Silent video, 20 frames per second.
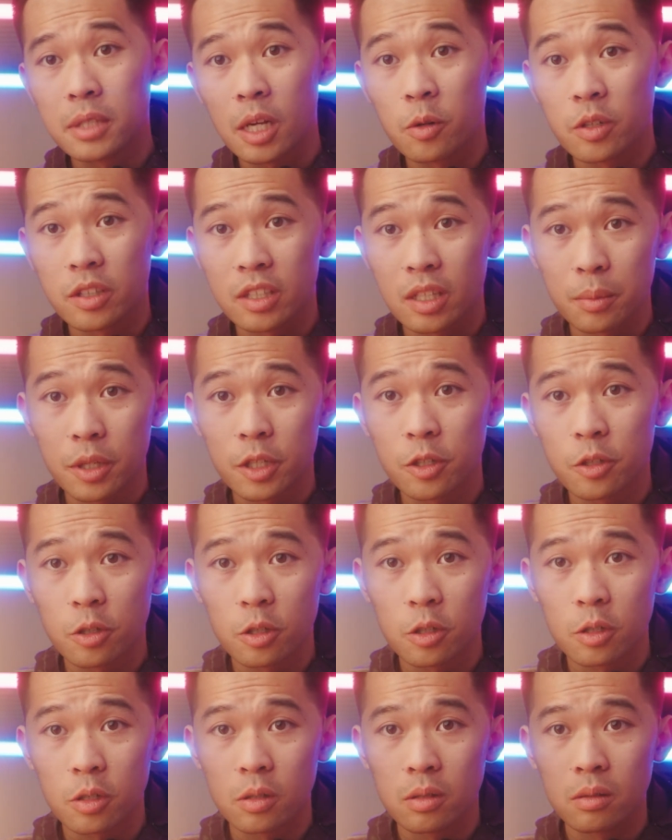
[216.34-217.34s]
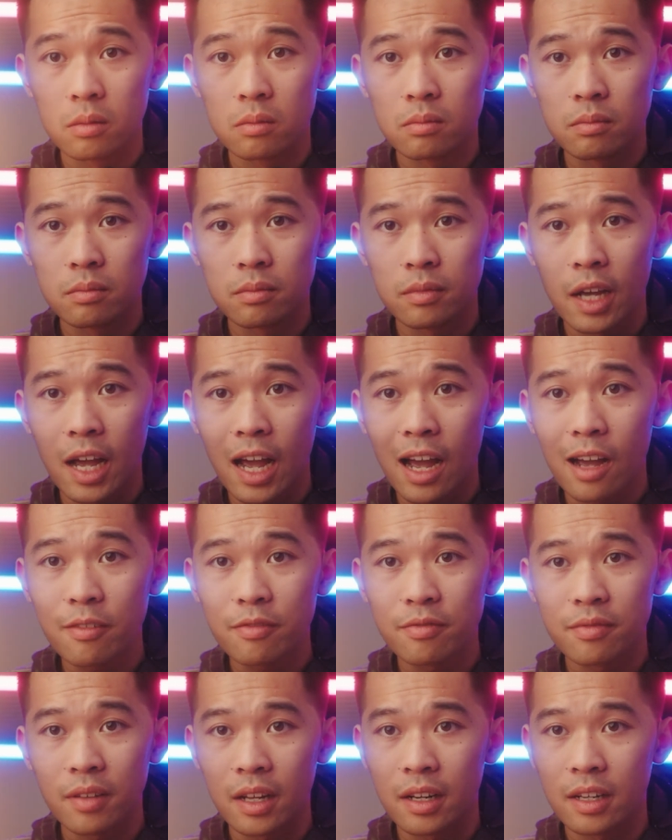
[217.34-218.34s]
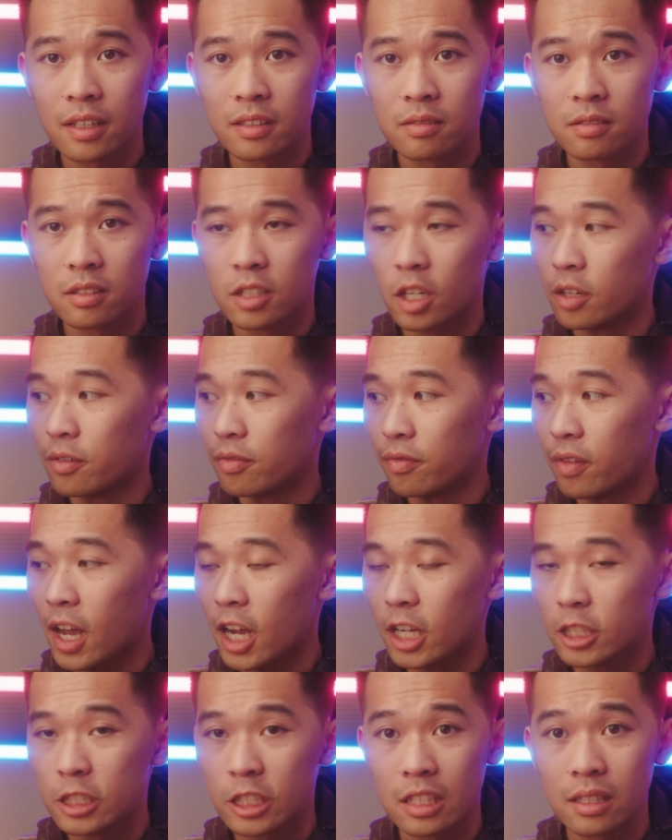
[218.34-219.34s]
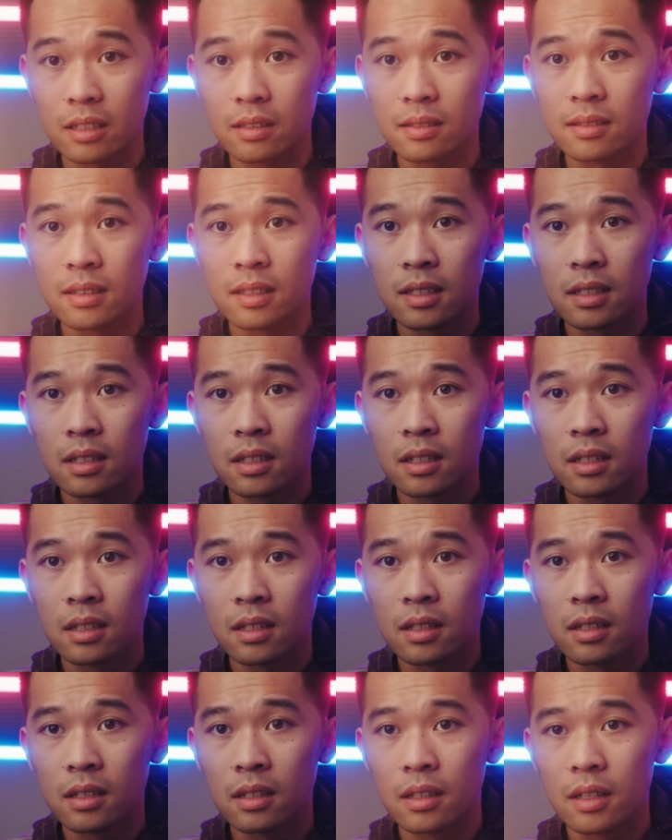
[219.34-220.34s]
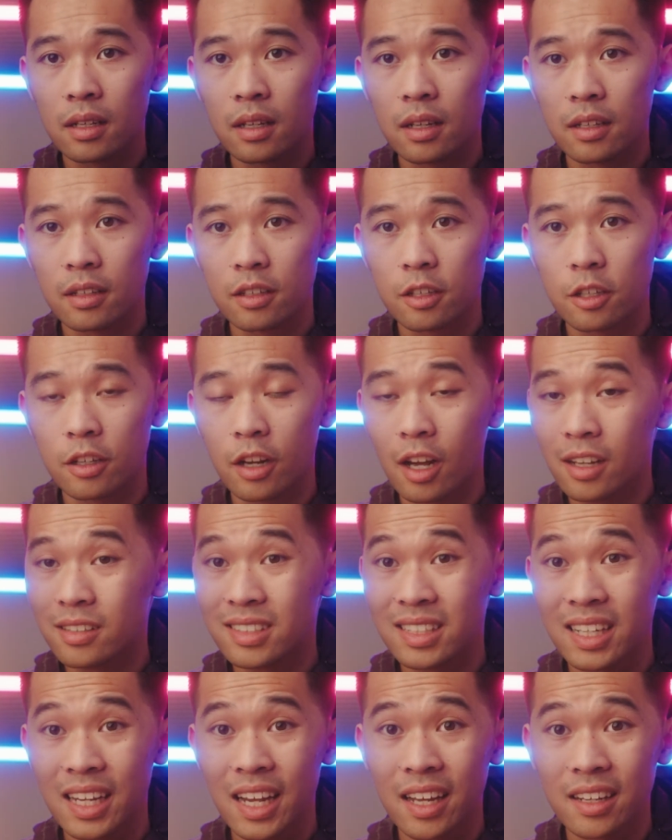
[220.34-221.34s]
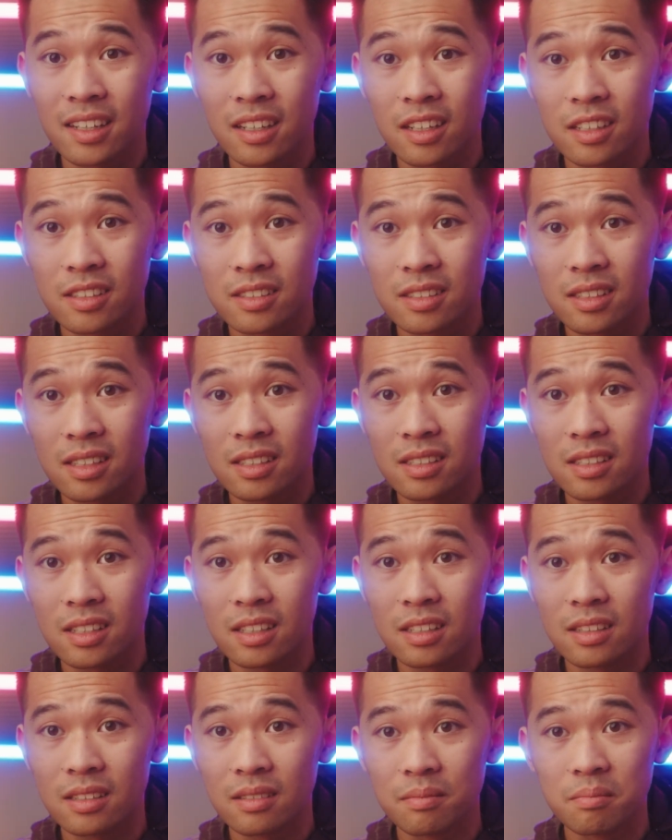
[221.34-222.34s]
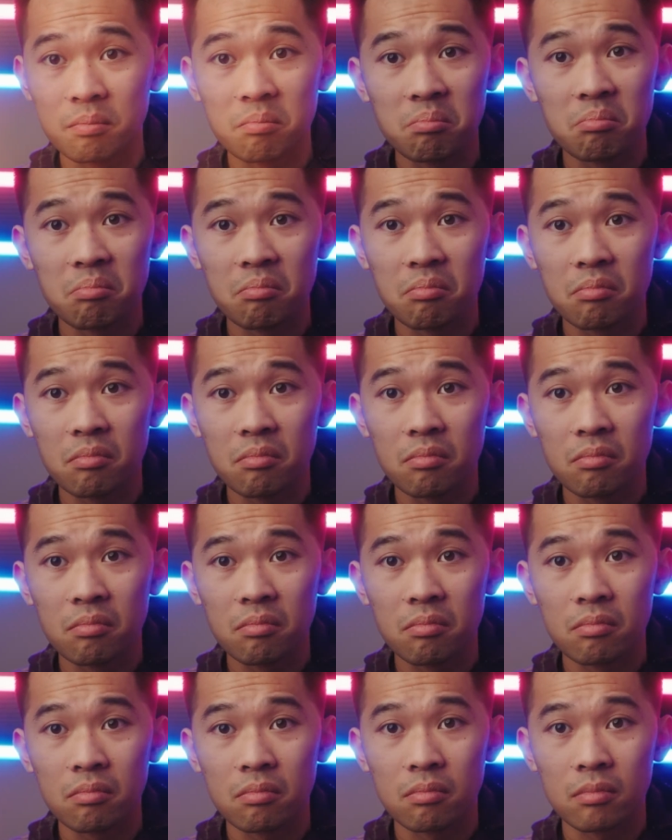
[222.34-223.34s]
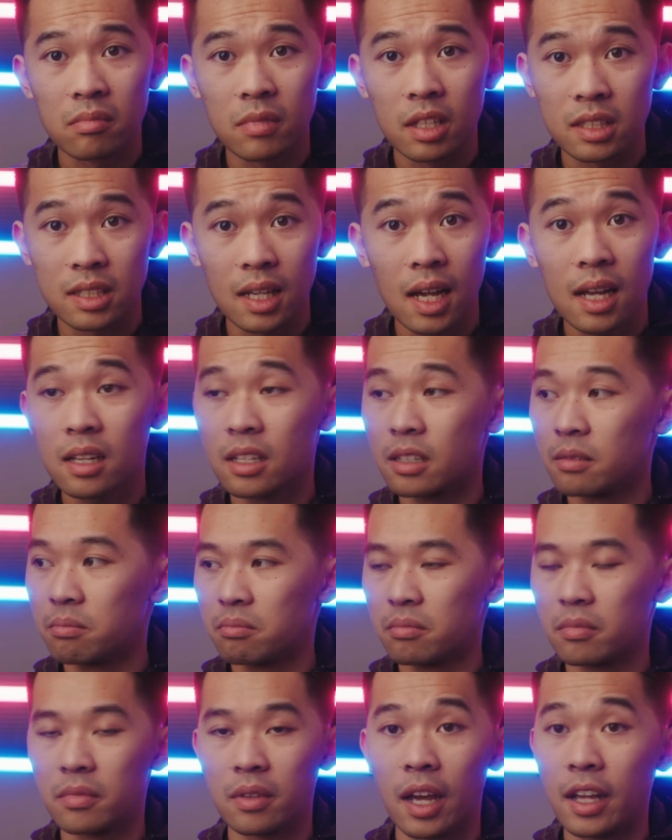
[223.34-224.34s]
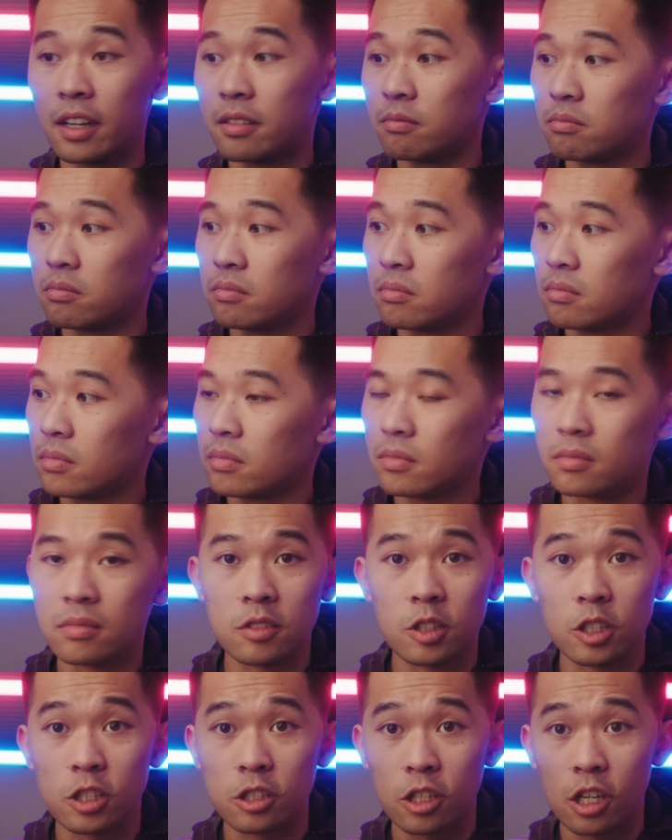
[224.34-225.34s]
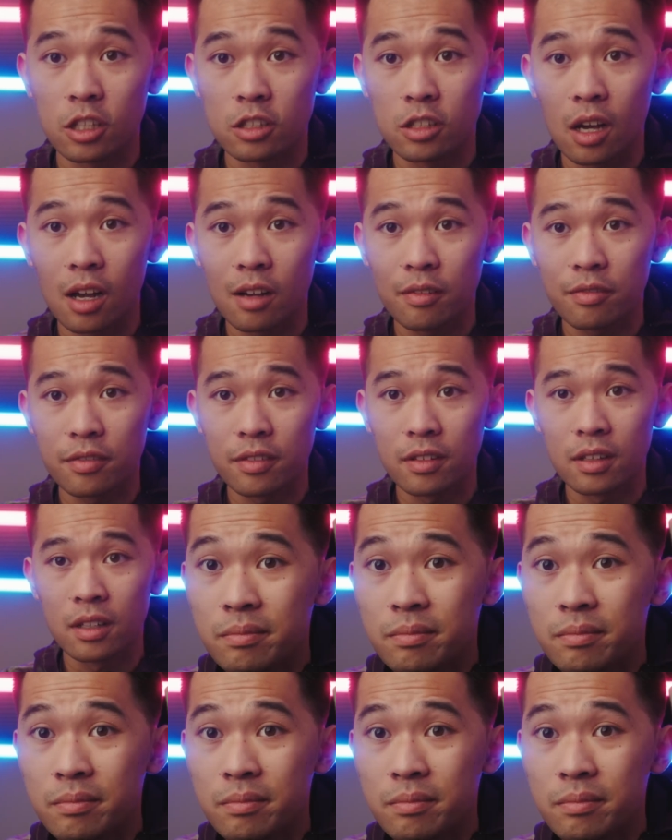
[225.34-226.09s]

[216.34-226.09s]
I would dim it to half and then start flashing and cannot stay at a consistent, exactly, and just shuts off.